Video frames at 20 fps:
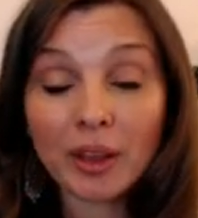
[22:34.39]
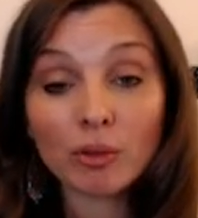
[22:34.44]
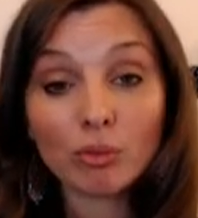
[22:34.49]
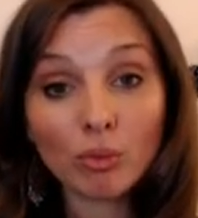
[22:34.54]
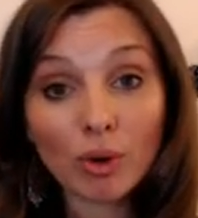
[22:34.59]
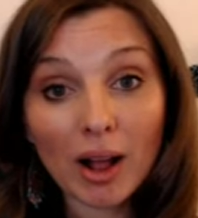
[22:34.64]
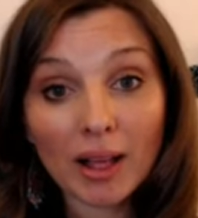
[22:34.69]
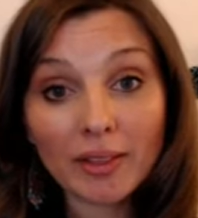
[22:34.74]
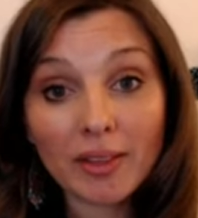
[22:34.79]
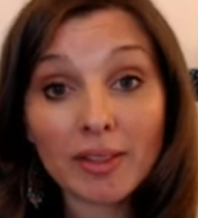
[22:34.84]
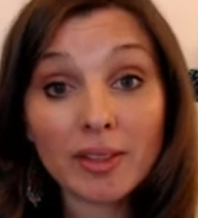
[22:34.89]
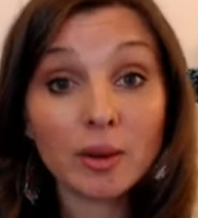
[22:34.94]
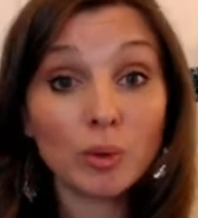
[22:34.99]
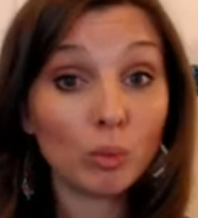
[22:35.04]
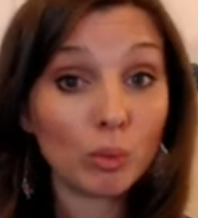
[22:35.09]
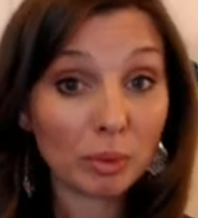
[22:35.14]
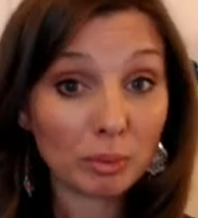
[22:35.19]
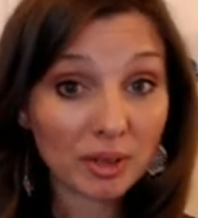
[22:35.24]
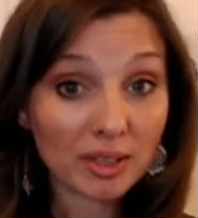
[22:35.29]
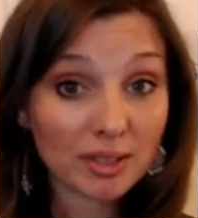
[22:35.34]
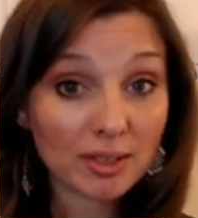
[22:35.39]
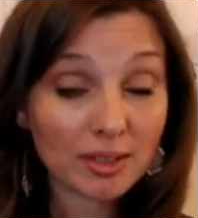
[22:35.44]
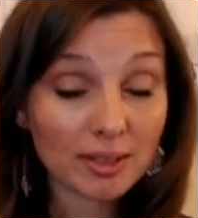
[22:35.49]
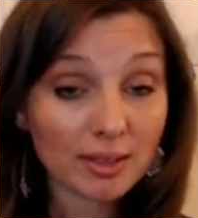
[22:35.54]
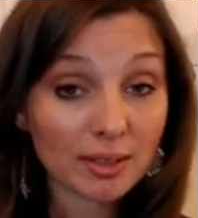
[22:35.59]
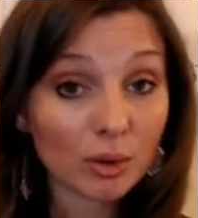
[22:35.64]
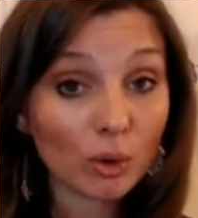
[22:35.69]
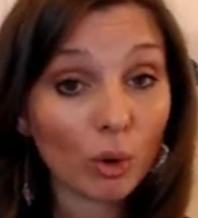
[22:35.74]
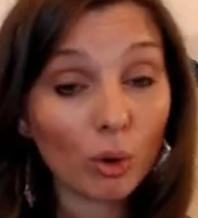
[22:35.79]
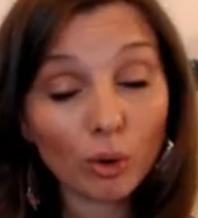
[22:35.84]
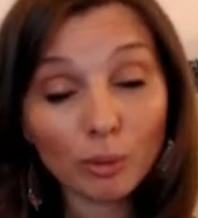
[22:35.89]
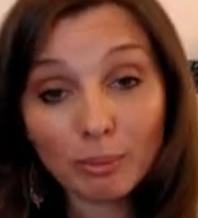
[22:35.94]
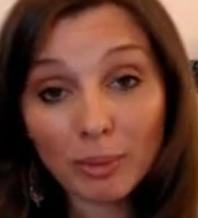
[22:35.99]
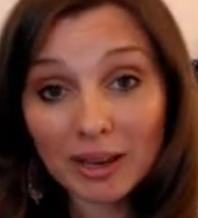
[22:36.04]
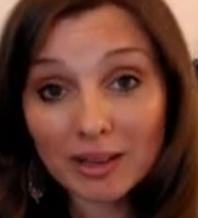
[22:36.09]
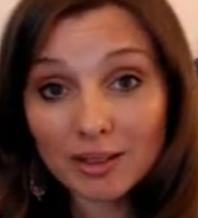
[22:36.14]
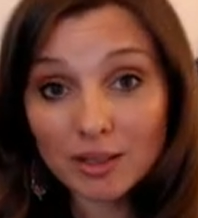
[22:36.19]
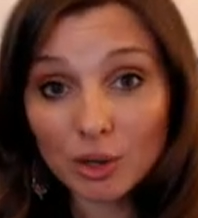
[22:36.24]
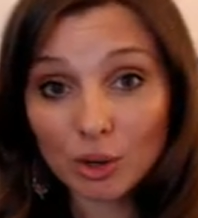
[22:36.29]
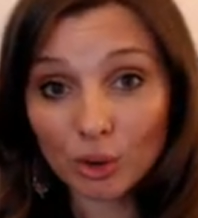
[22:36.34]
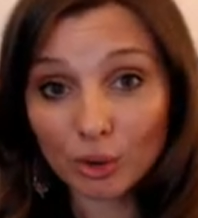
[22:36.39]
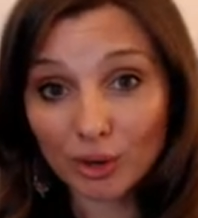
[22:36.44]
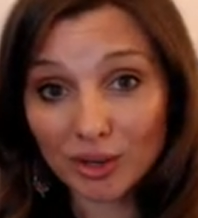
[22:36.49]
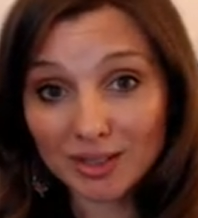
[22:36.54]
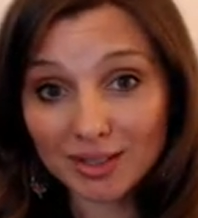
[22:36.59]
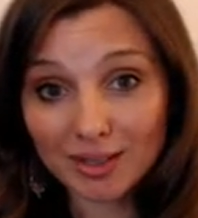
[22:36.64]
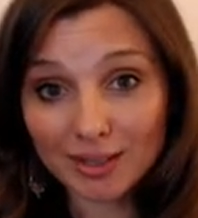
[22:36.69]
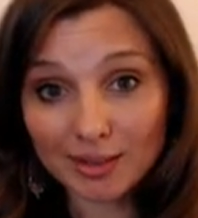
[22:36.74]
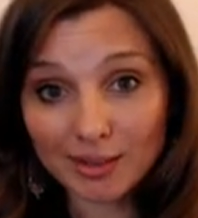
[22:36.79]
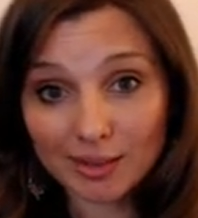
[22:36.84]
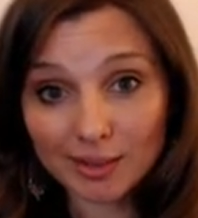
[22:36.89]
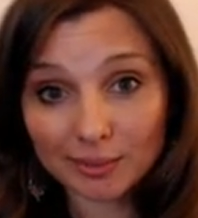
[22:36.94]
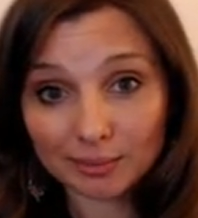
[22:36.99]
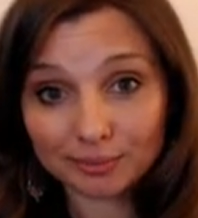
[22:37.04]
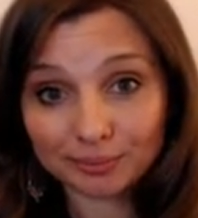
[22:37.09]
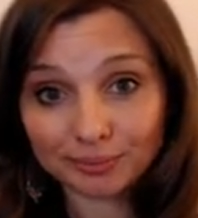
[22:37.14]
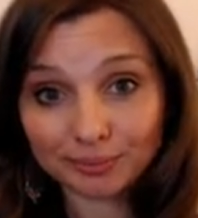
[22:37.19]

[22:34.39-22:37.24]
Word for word: rather than women's or men's choruses.